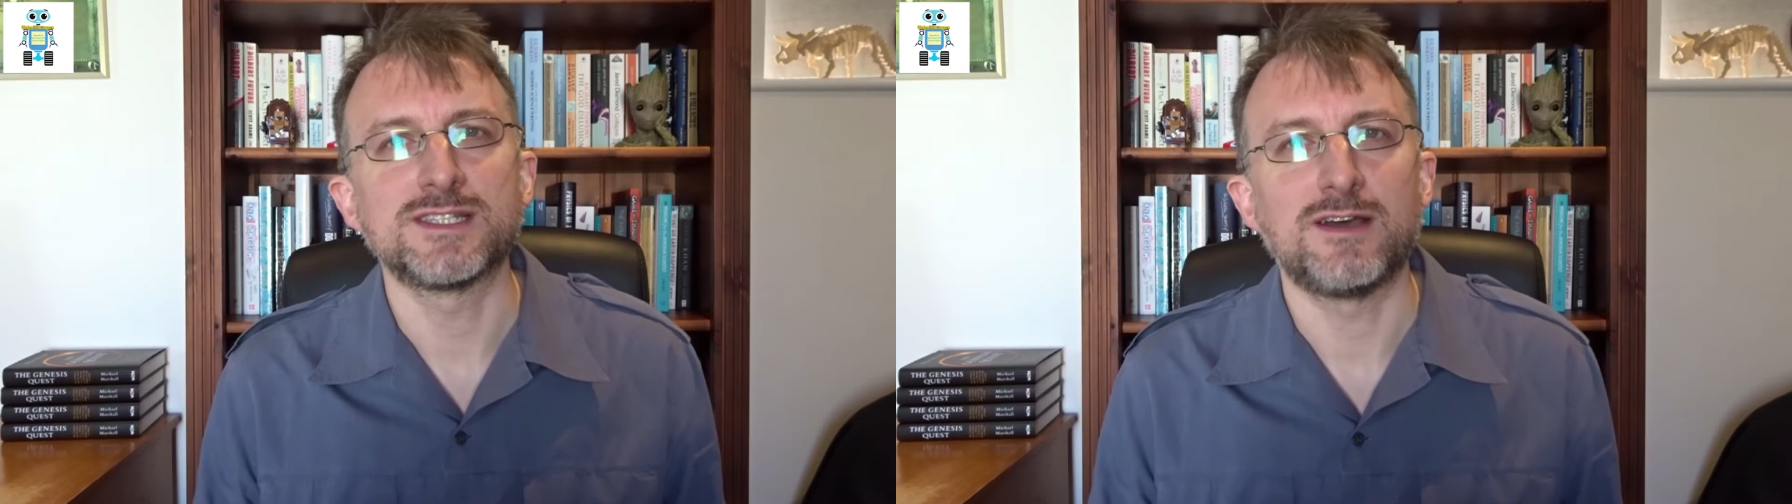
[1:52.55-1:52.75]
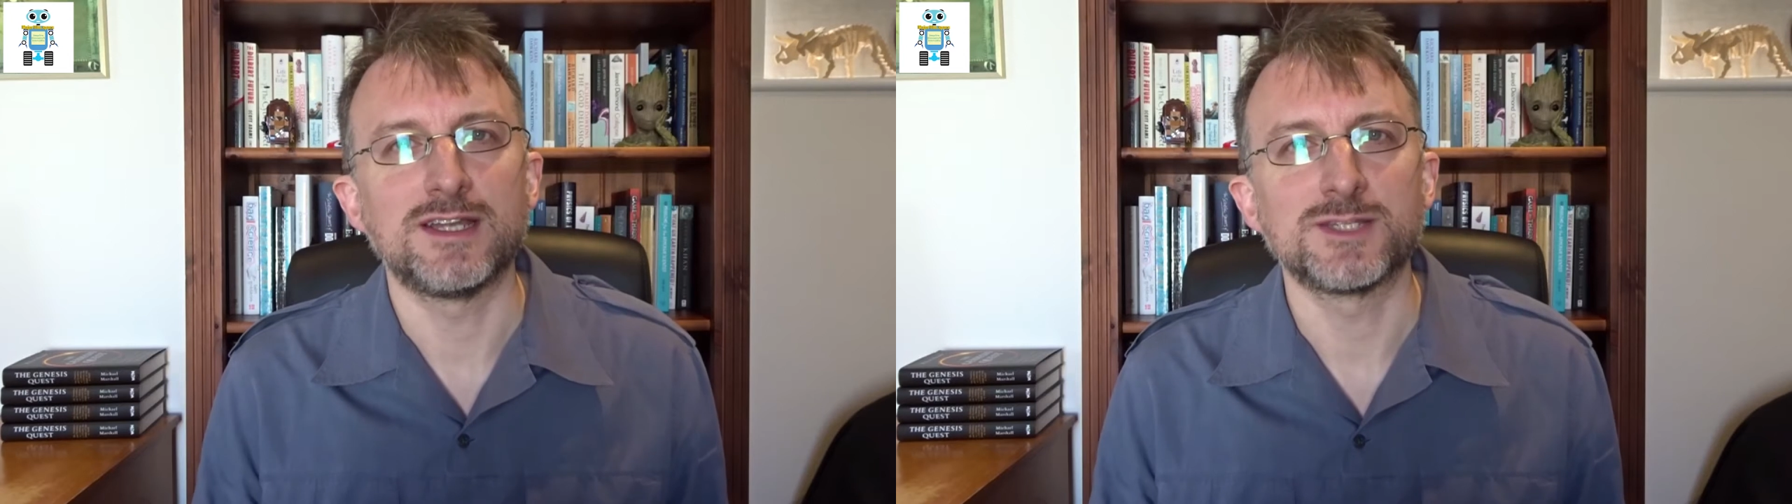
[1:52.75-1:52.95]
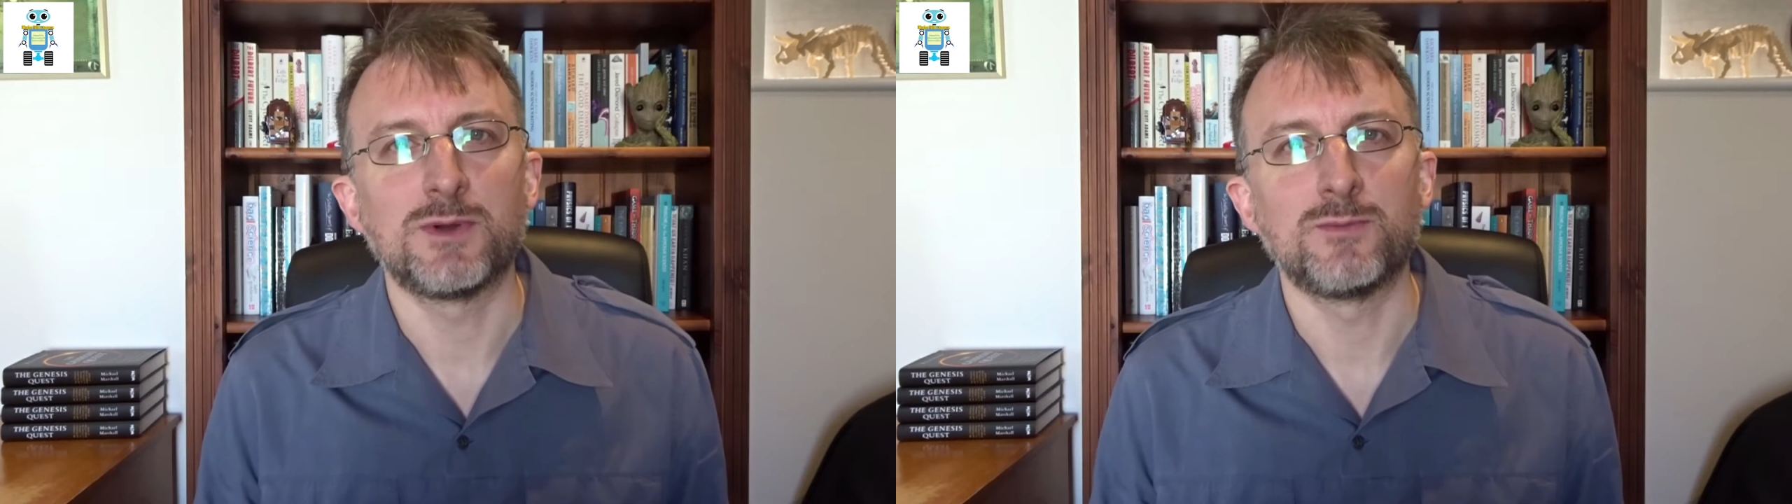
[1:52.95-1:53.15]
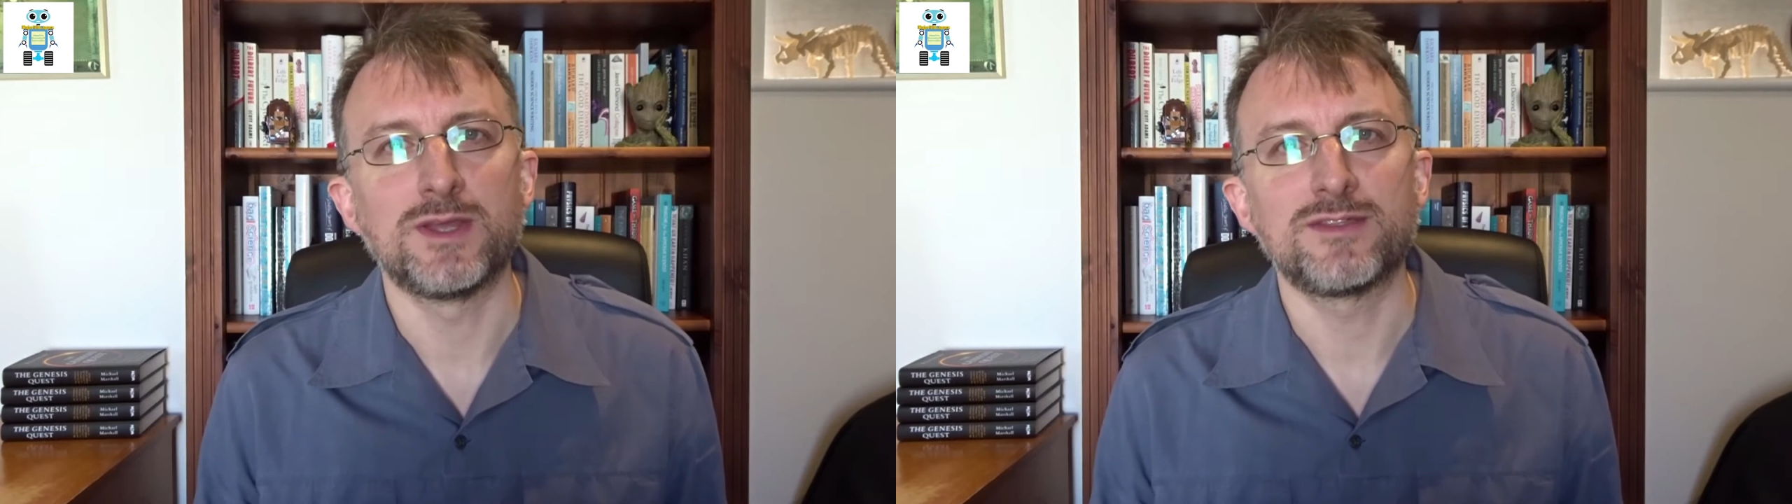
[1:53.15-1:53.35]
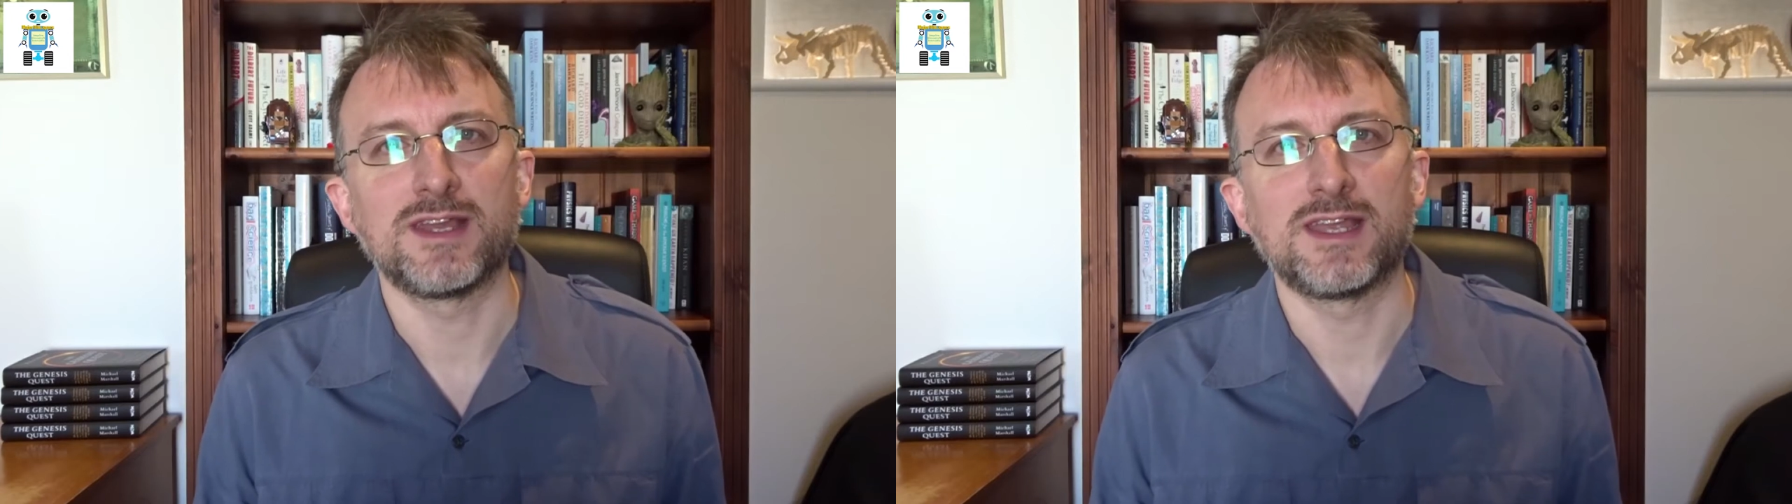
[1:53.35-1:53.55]
science when
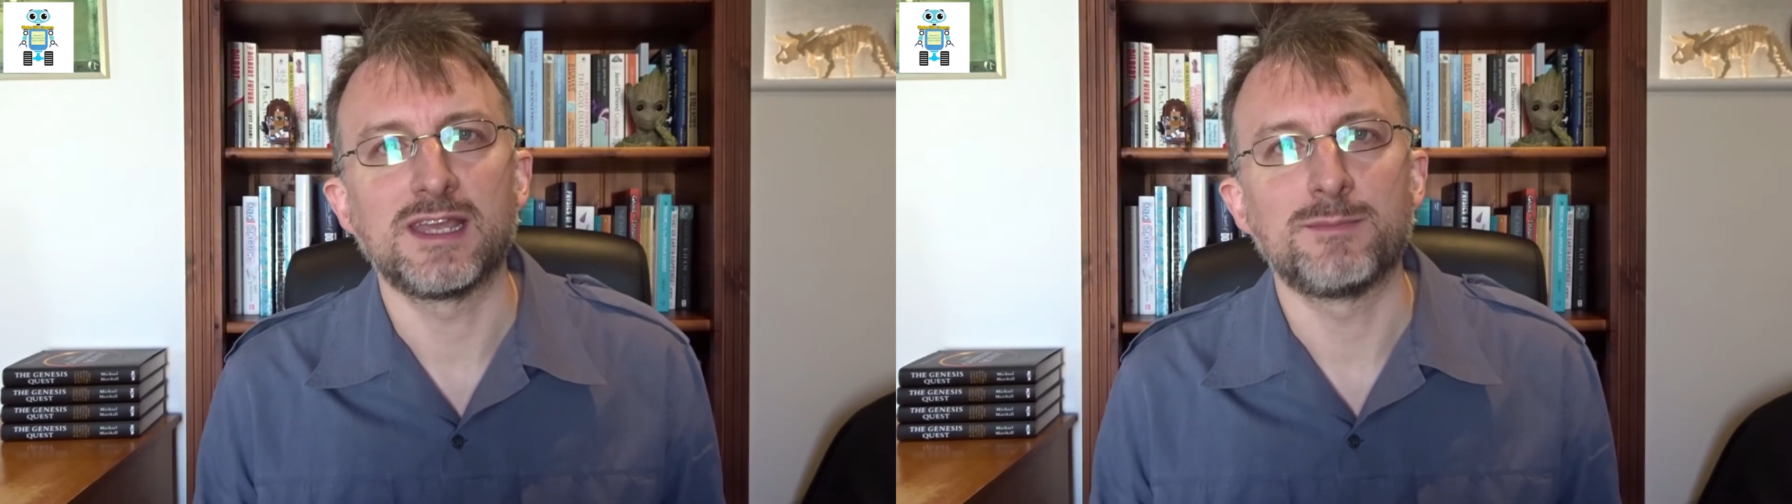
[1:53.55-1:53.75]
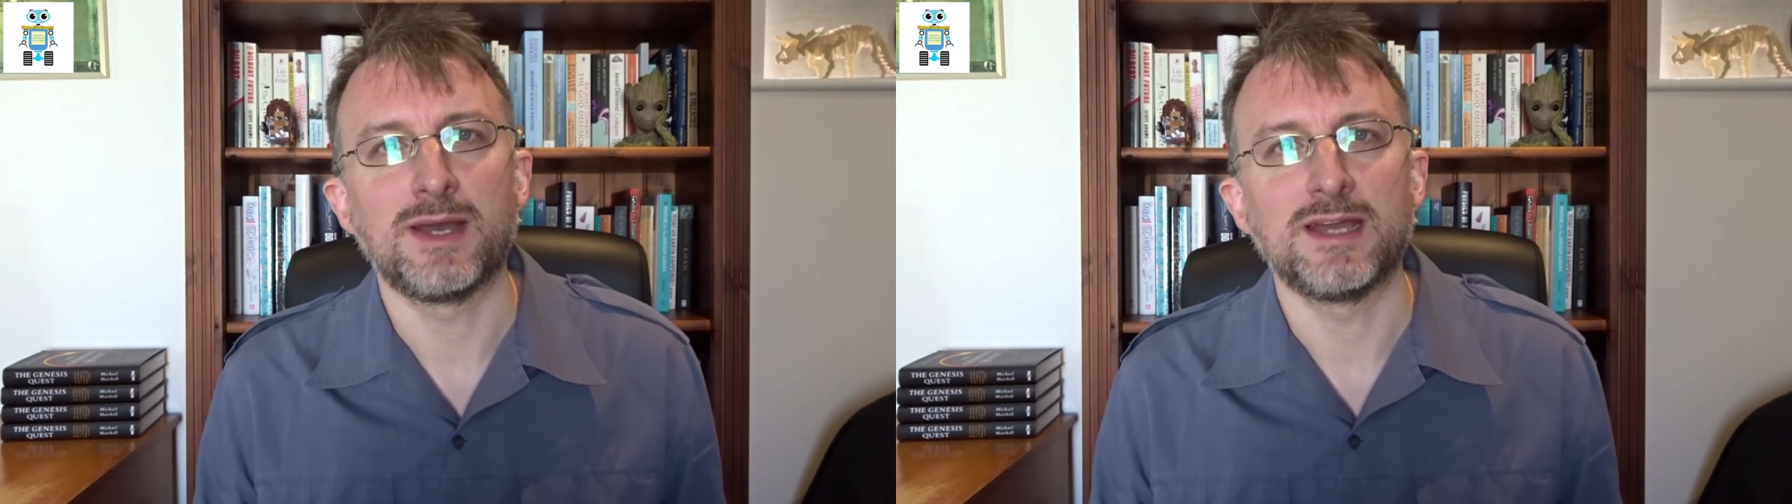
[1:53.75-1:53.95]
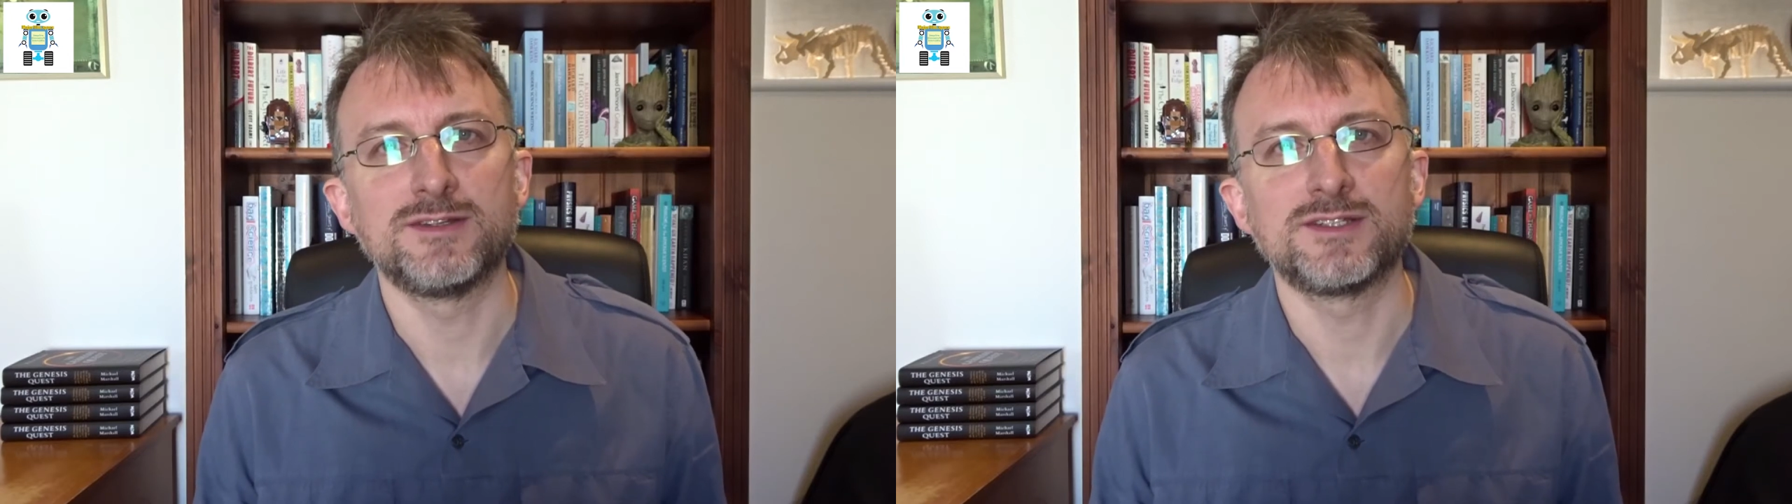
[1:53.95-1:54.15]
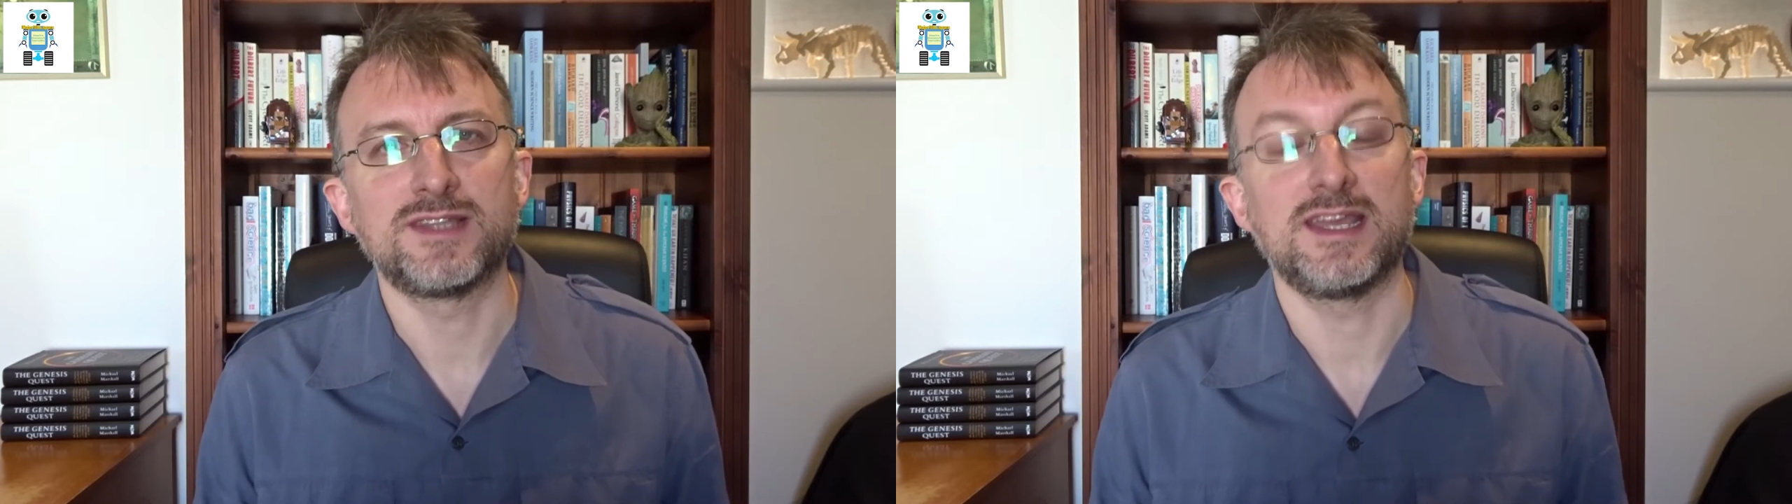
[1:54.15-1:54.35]
we're thinking about